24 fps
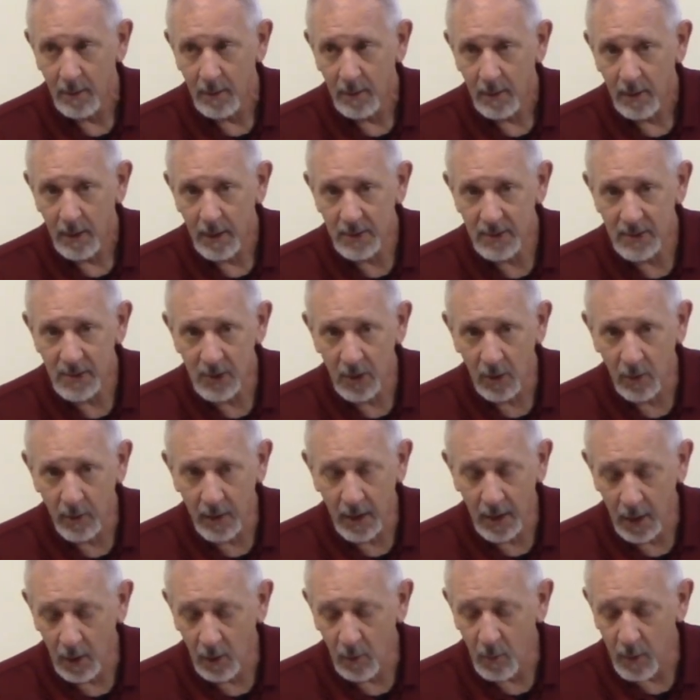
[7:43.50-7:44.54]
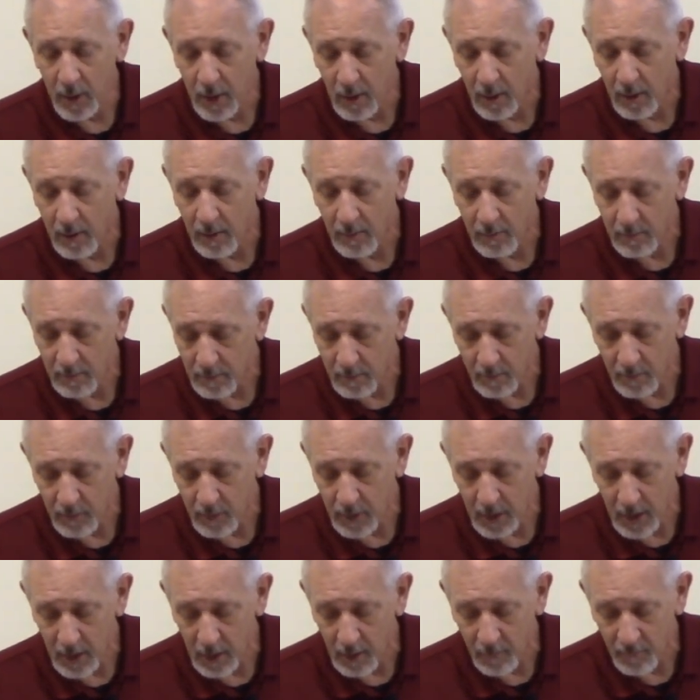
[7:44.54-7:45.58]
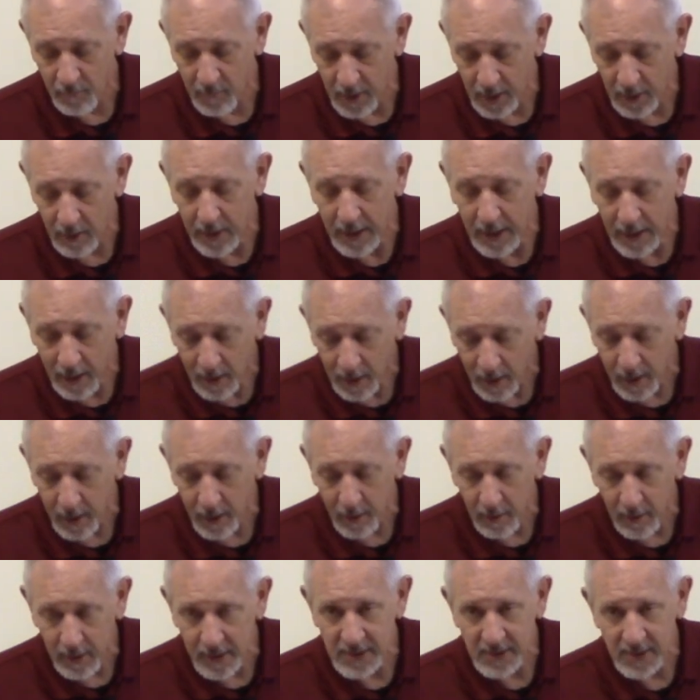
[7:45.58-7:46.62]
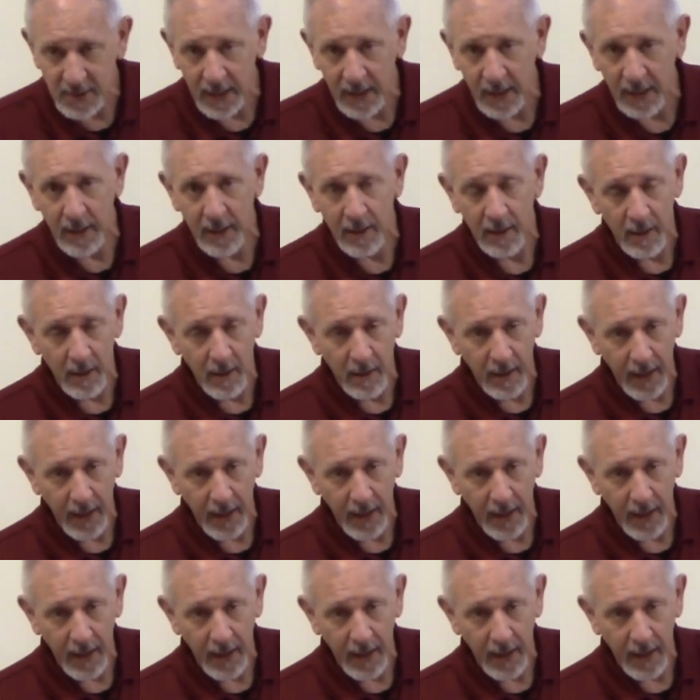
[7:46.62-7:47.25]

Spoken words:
And so here we are, very clearly saying